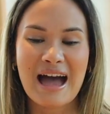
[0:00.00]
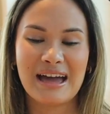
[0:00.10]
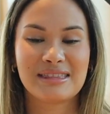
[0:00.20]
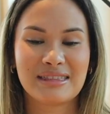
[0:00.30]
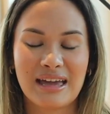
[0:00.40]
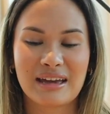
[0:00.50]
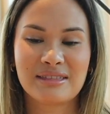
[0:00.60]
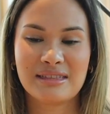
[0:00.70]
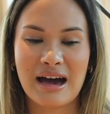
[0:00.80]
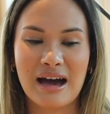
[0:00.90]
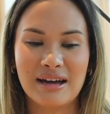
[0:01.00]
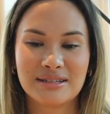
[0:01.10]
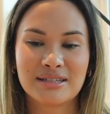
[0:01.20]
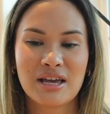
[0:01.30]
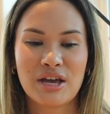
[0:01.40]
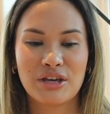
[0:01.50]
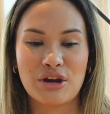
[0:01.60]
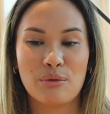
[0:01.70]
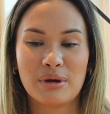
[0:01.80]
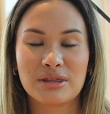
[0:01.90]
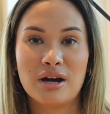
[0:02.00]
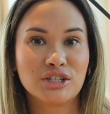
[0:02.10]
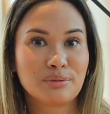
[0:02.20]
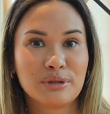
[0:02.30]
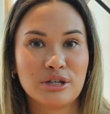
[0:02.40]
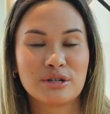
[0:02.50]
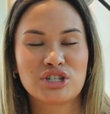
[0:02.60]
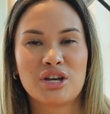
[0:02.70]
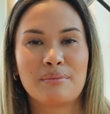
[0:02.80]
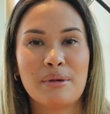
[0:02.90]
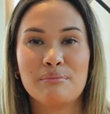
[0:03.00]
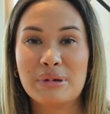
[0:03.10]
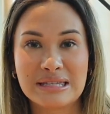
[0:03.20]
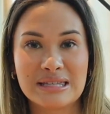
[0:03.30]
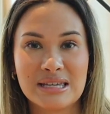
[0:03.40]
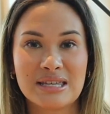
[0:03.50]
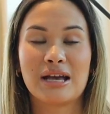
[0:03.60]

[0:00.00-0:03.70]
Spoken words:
I think that, you know, with entrepreneurship and business,